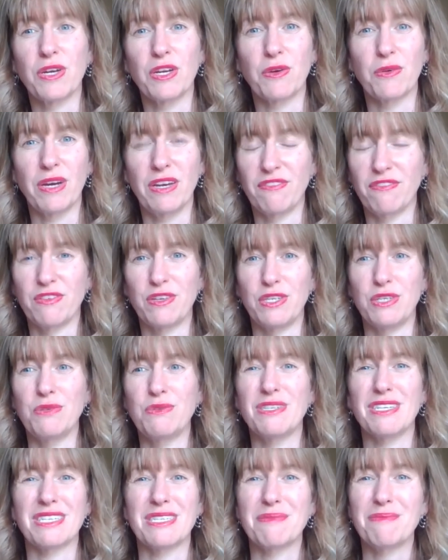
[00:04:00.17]
going great for
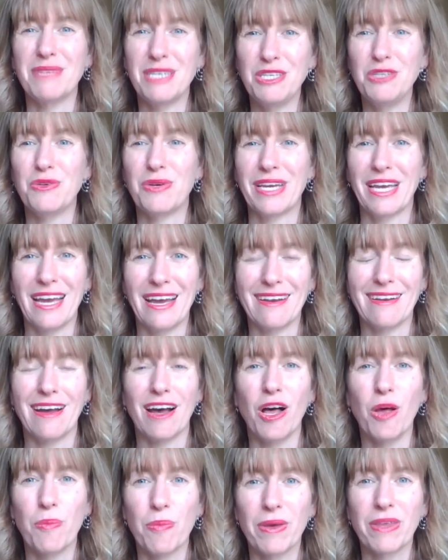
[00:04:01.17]
you doesn't mean you can't
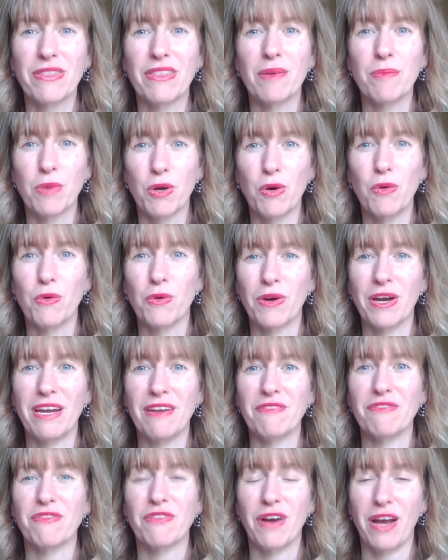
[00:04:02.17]
help them go
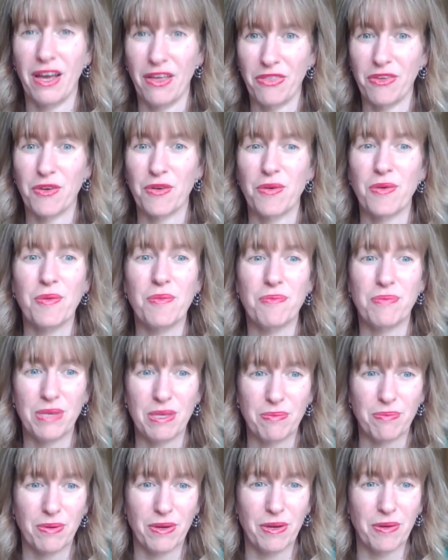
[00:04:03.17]
great for other
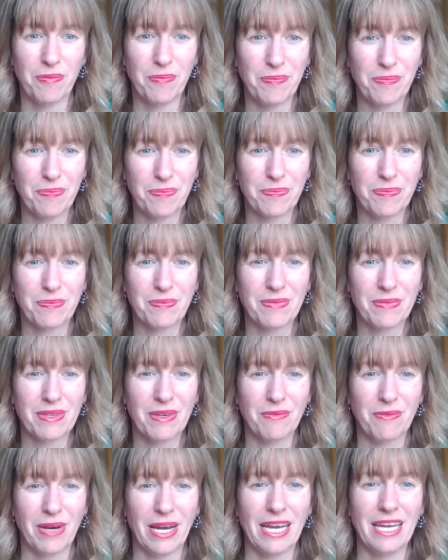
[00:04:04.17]
people,
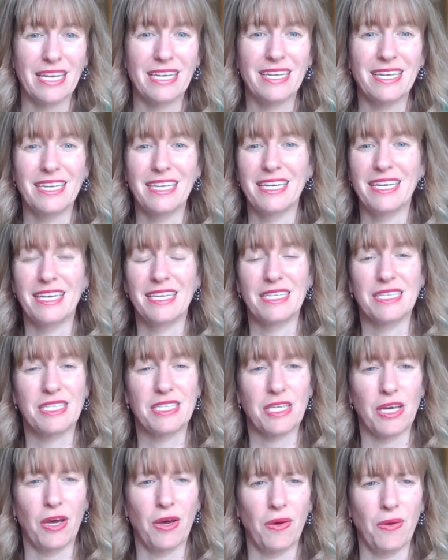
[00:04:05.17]
right?
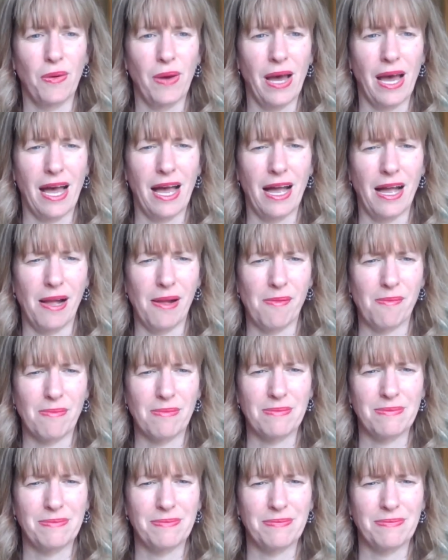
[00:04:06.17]
So,
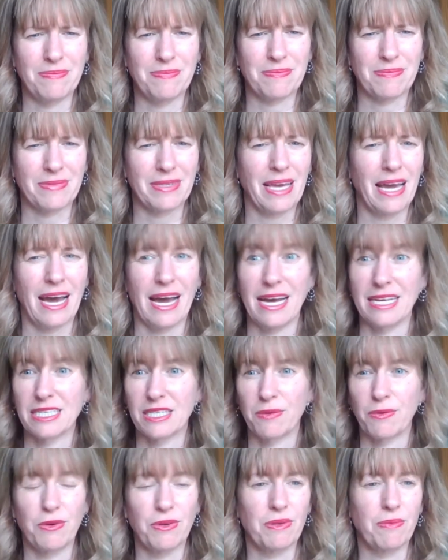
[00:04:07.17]
yeah, as
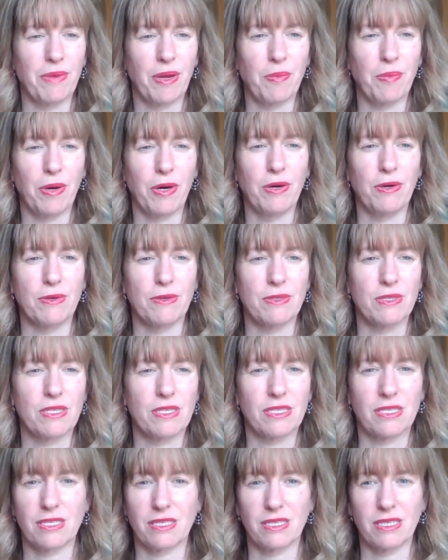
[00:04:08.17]
I wrote in my
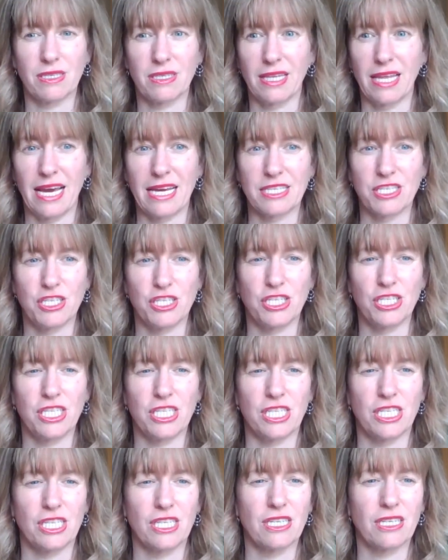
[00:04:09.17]
post last
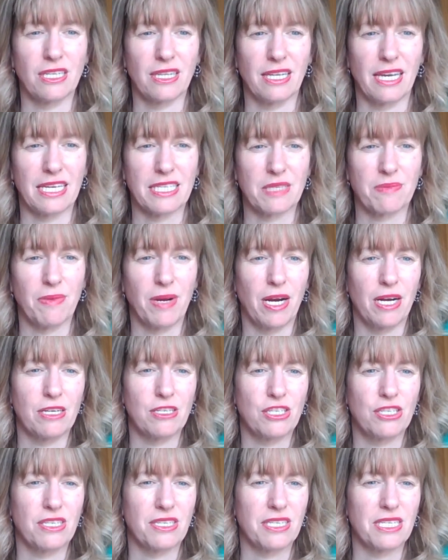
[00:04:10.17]
year, last
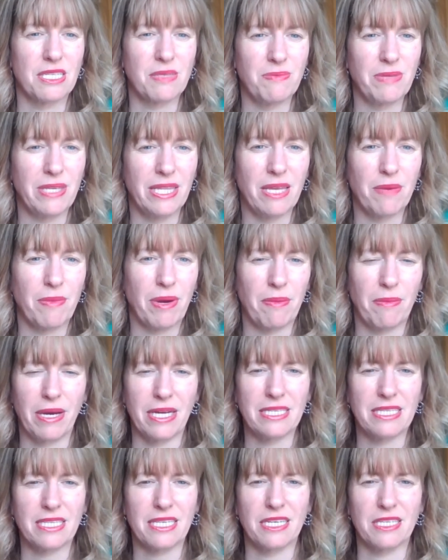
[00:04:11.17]
March, does this mean that my
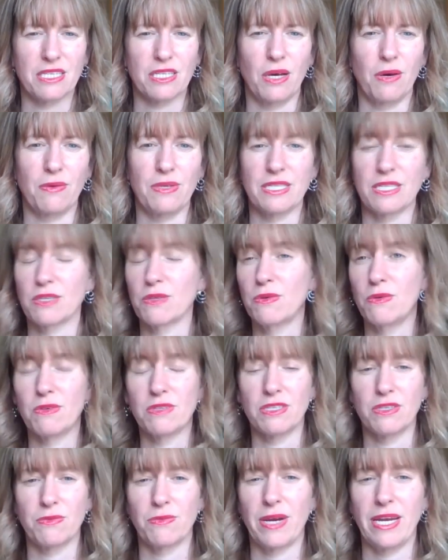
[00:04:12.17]
mindset is always a
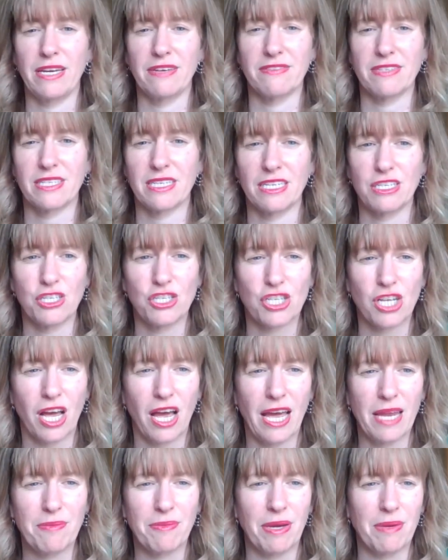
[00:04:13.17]
golden ray of
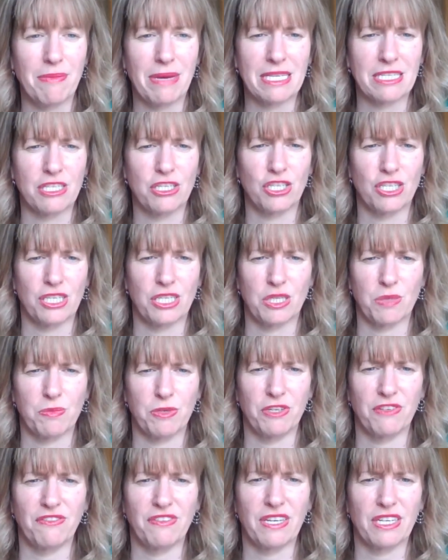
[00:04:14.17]
sunshine? My messaging is
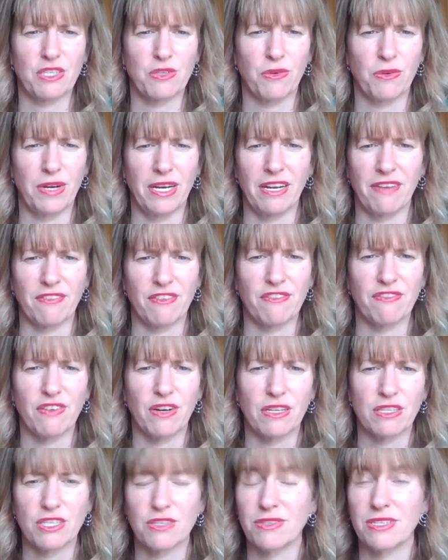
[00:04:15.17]
perfect, or I never
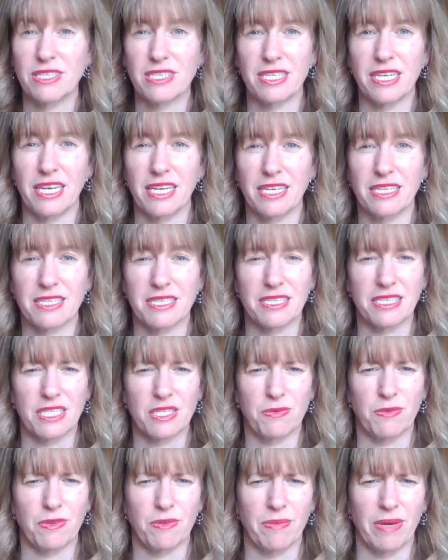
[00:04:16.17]
falter in staying
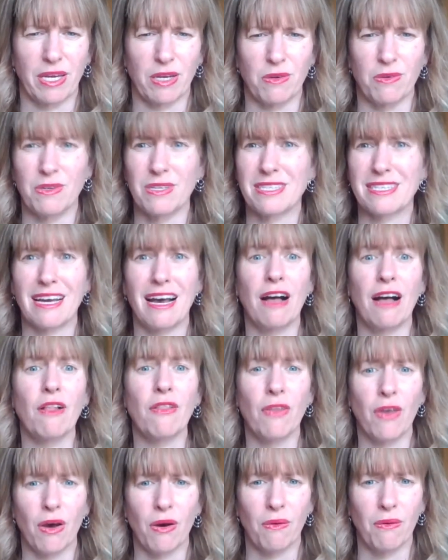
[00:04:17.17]
consistent with my goals? Hell
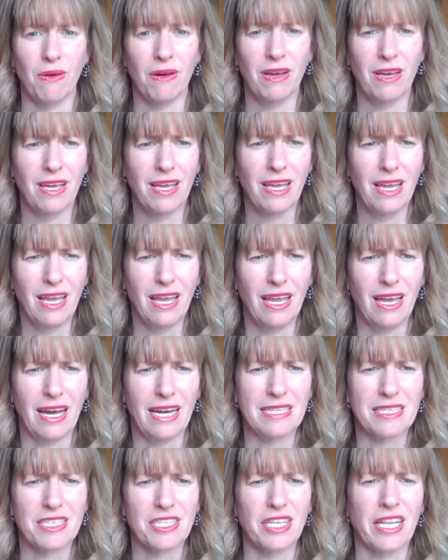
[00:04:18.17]
no.
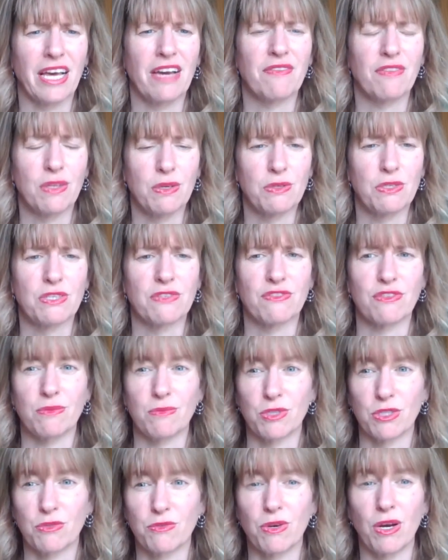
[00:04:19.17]
I still have loads of
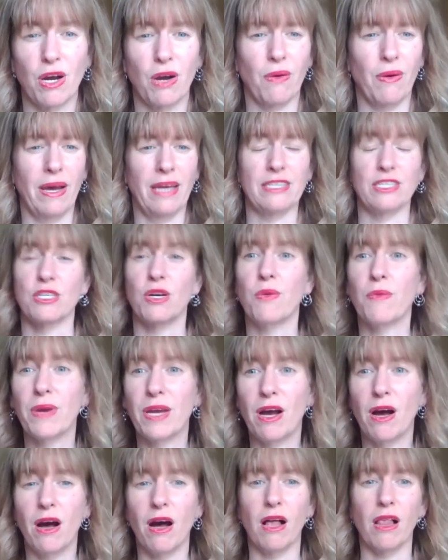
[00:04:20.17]
room to grow. And don't
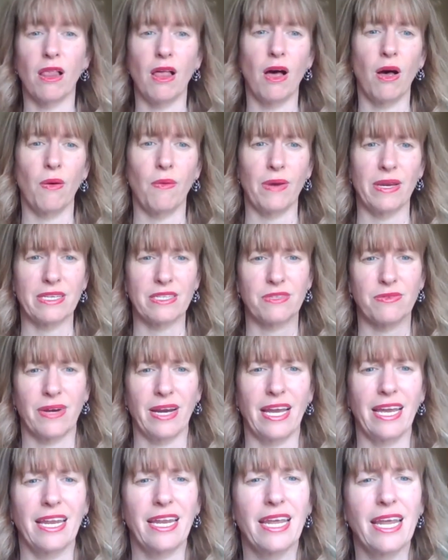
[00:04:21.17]
we all always,
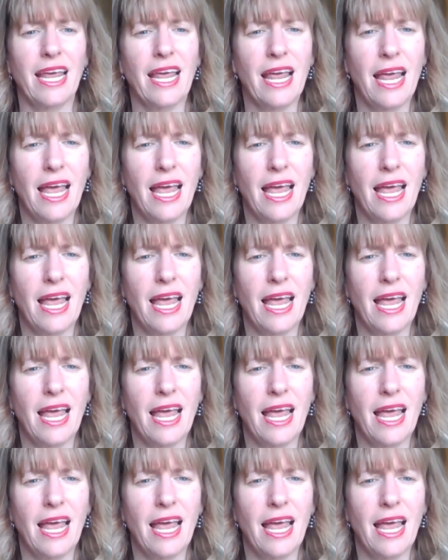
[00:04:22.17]
right?